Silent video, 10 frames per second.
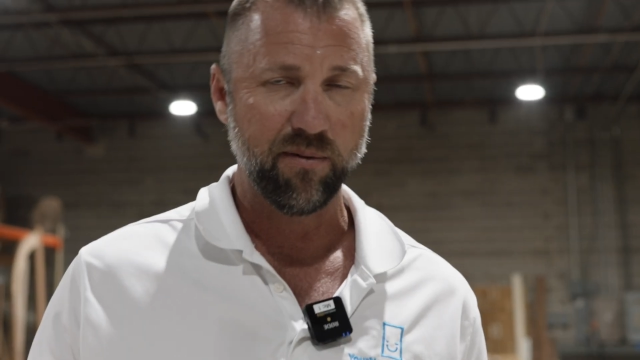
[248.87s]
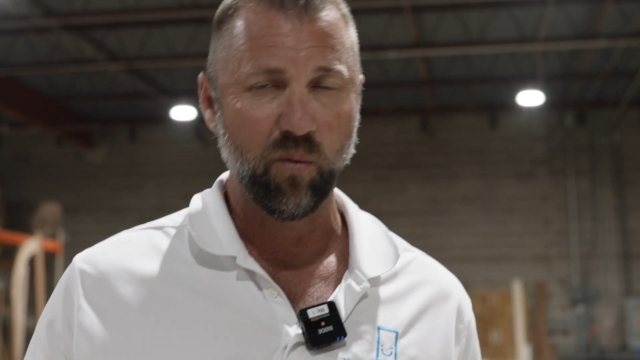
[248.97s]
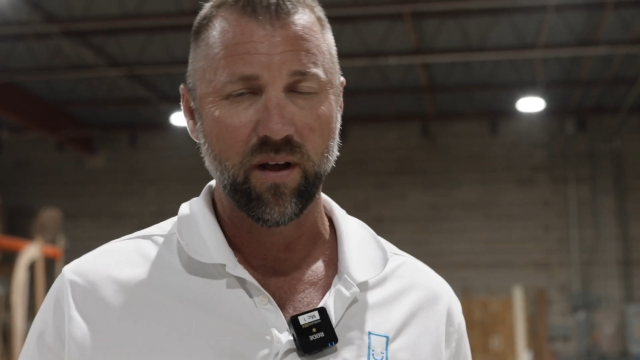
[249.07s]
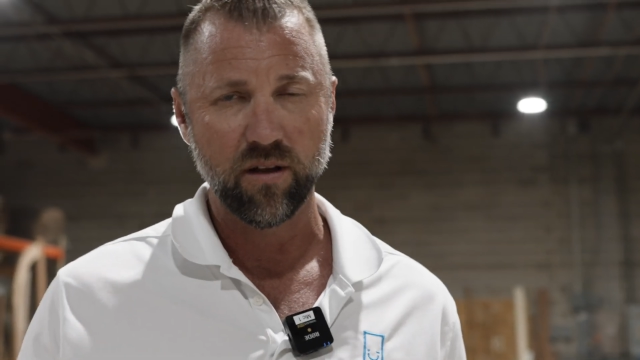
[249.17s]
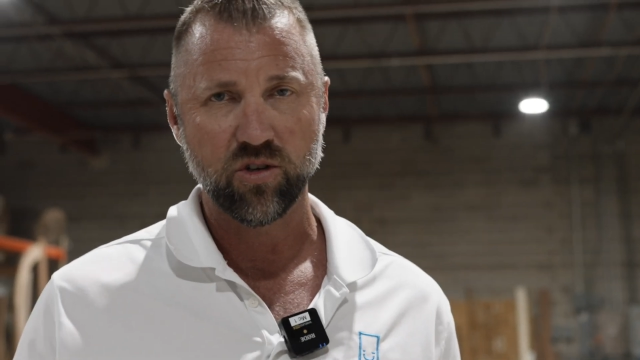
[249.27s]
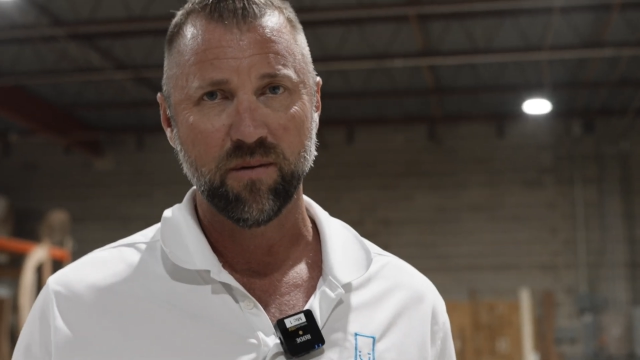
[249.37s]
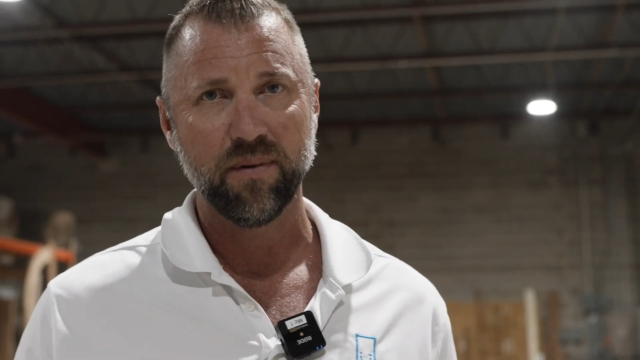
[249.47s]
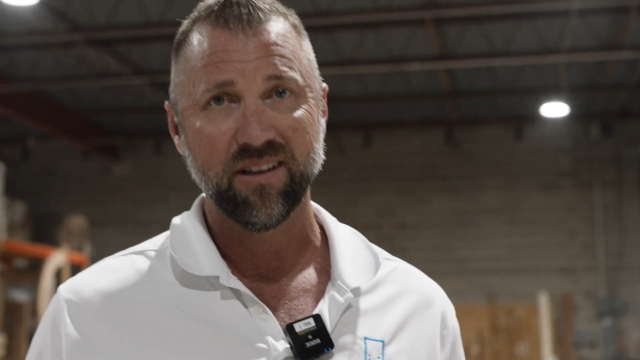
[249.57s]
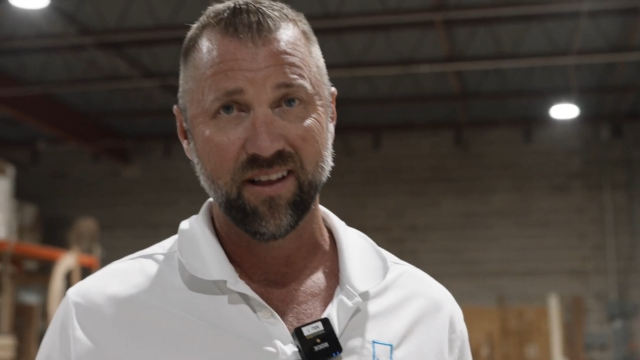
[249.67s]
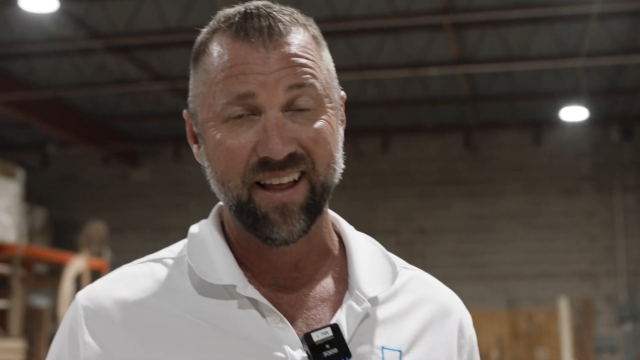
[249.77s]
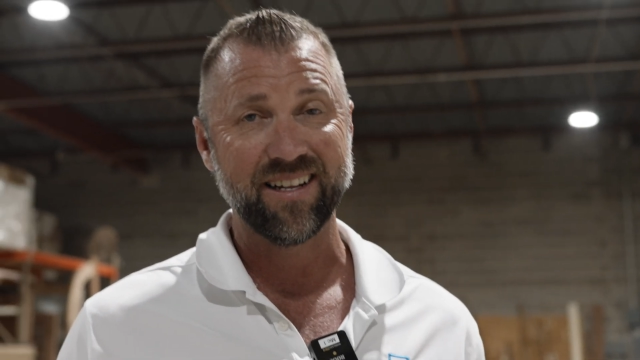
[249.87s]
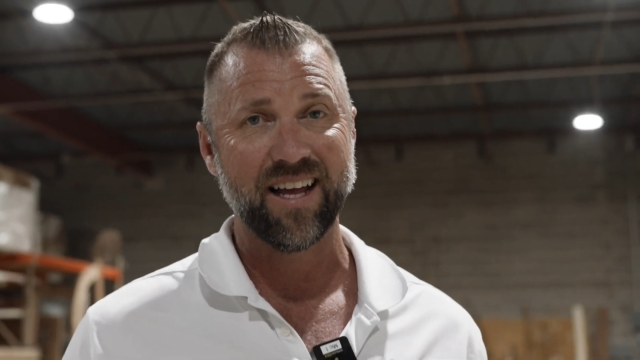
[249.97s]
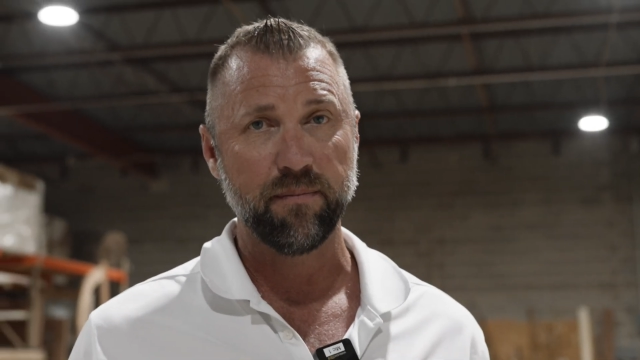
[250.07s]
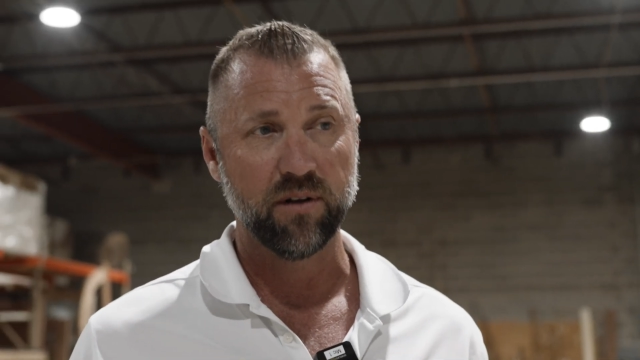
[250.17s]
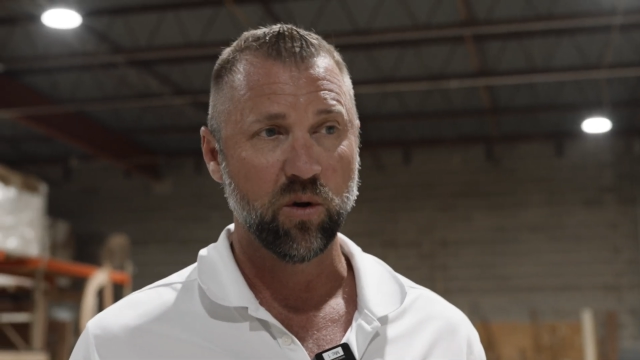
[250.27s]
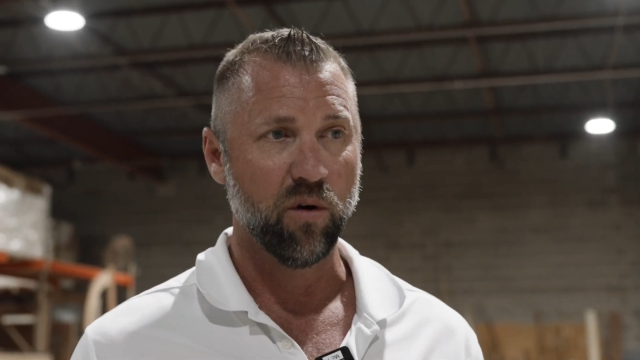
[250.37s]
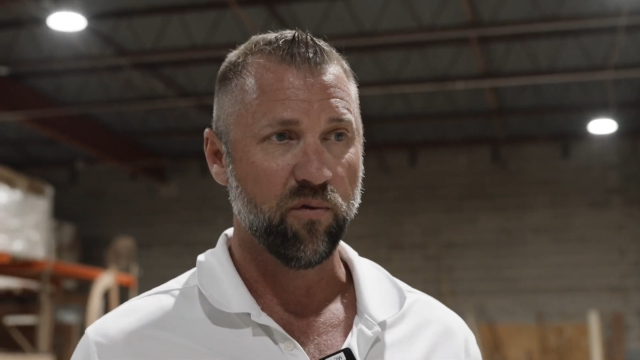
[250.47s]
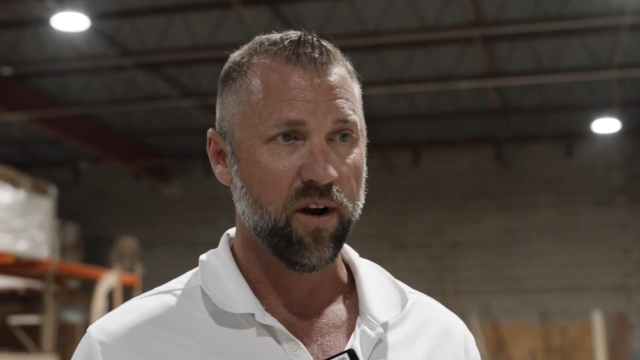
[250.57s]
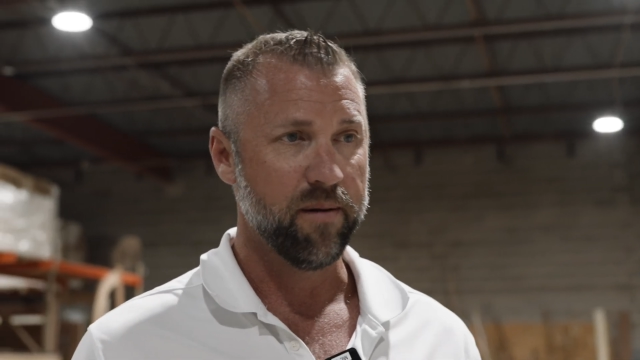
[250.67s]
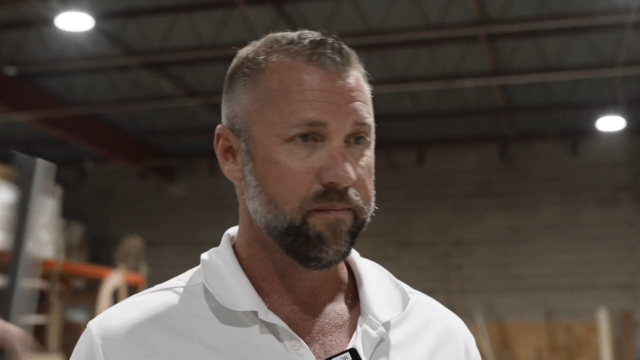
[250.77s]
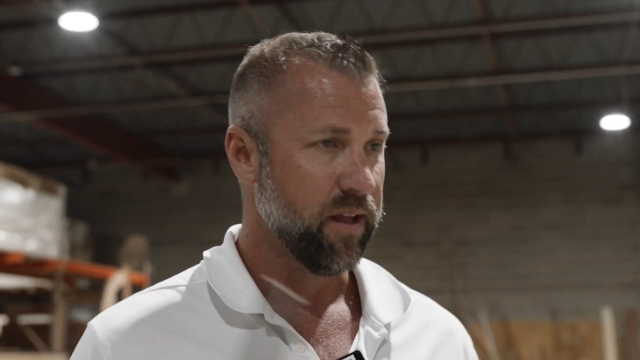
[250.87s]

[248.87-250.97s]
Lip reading: of weather stripping to that type of door frame,